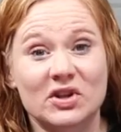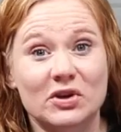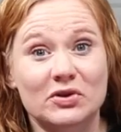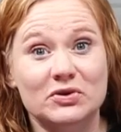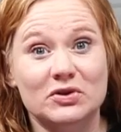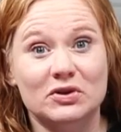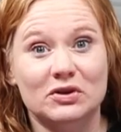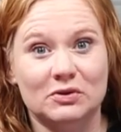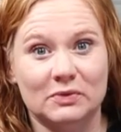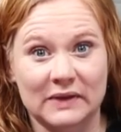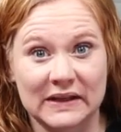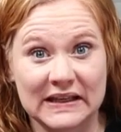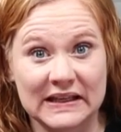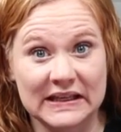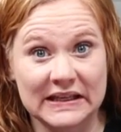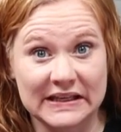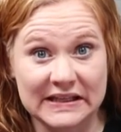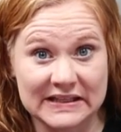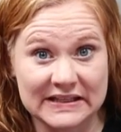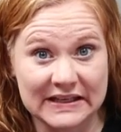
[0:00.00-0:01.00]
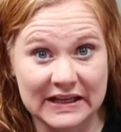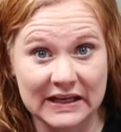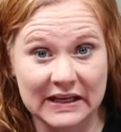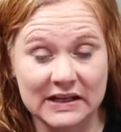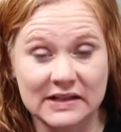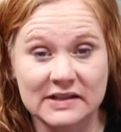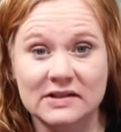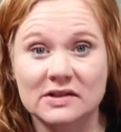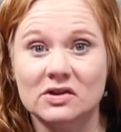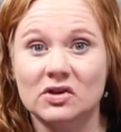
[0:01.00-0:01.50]
those three heat
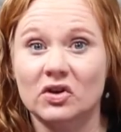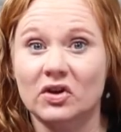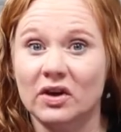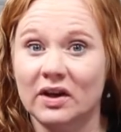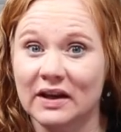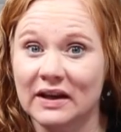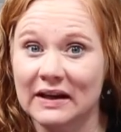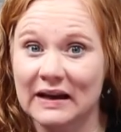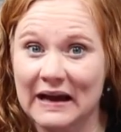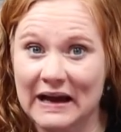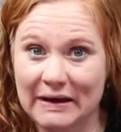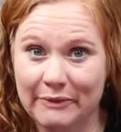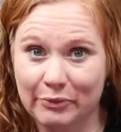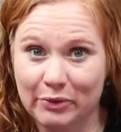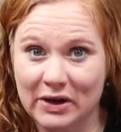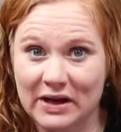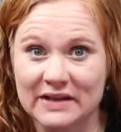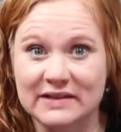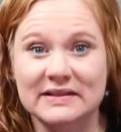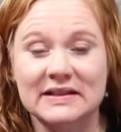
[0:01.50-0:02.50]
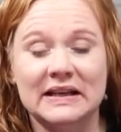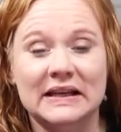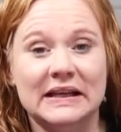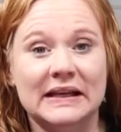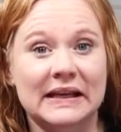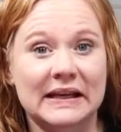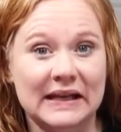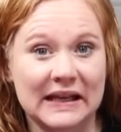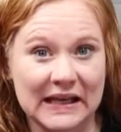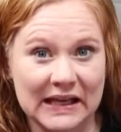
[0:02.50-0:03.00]
settings, the Cricut Hat Press
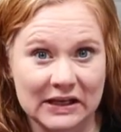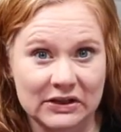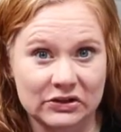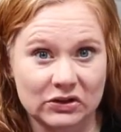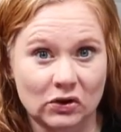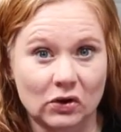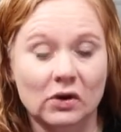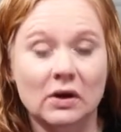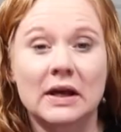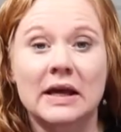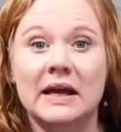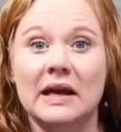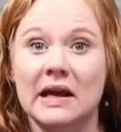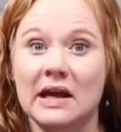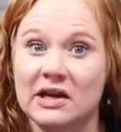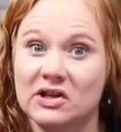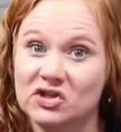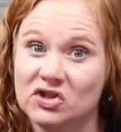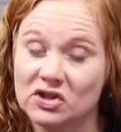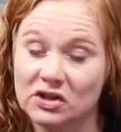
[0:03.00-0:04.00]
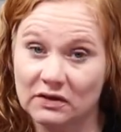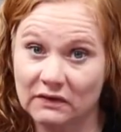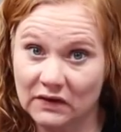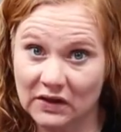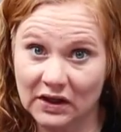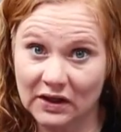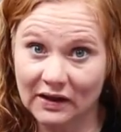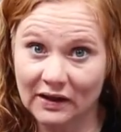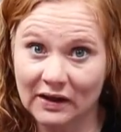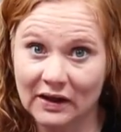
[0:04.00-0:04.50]
can handle H T
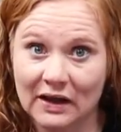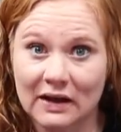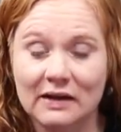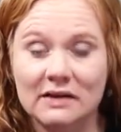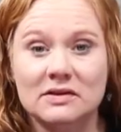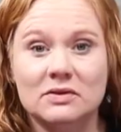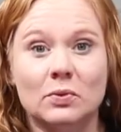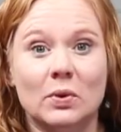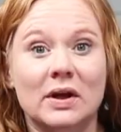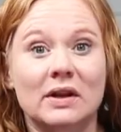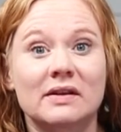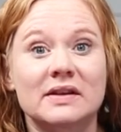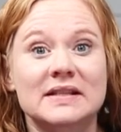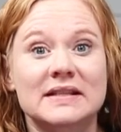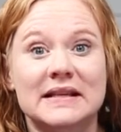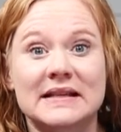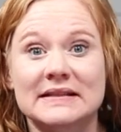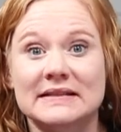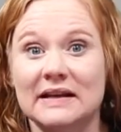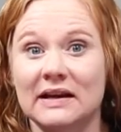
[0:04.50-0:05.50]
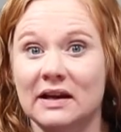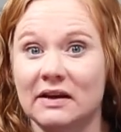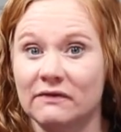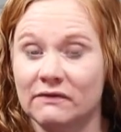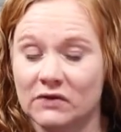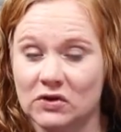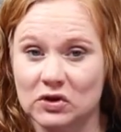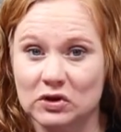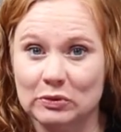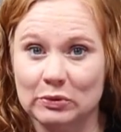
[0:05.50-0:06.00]
V as well as things like
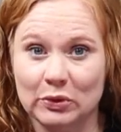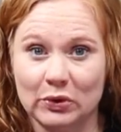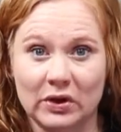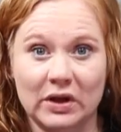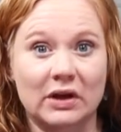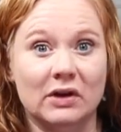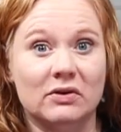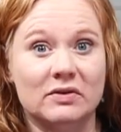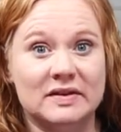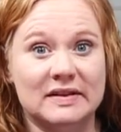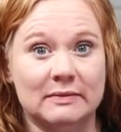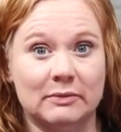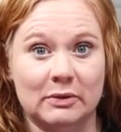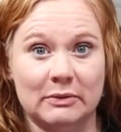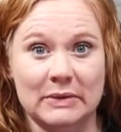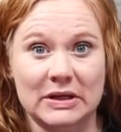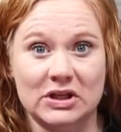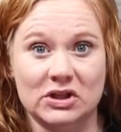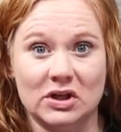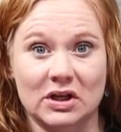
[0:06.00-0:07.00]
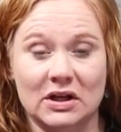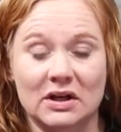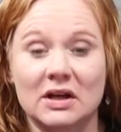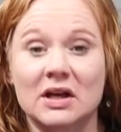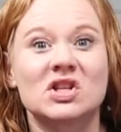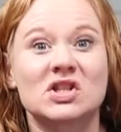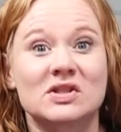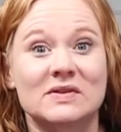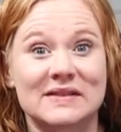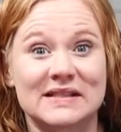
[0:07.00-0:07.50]
infusible ink or sublimation.
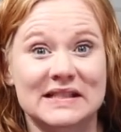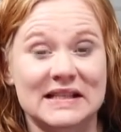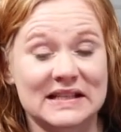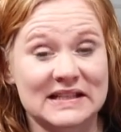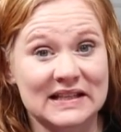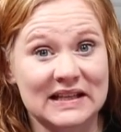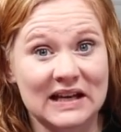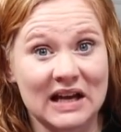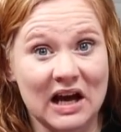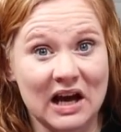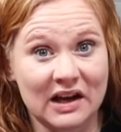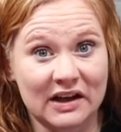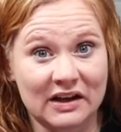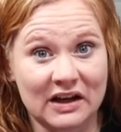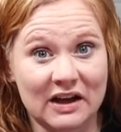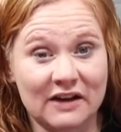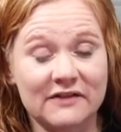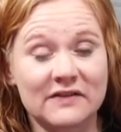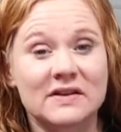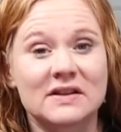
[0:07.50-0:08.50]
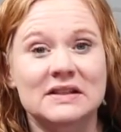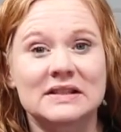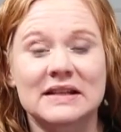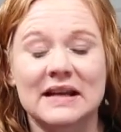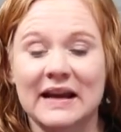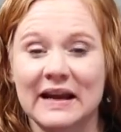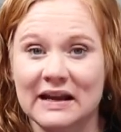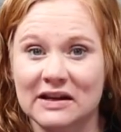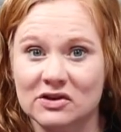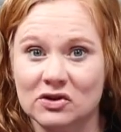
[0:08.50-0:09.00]
So it does get hot enough
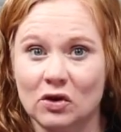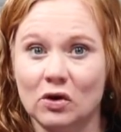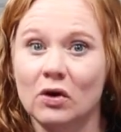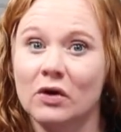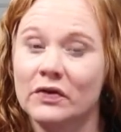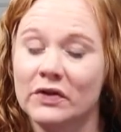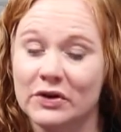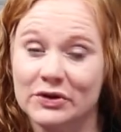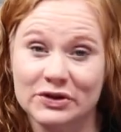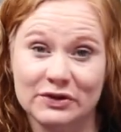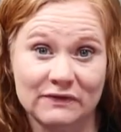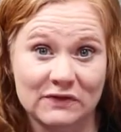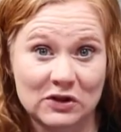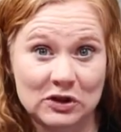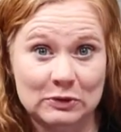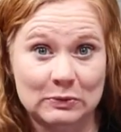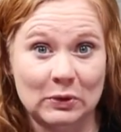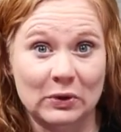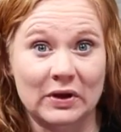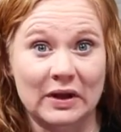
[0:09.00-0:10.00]
to handle those infusible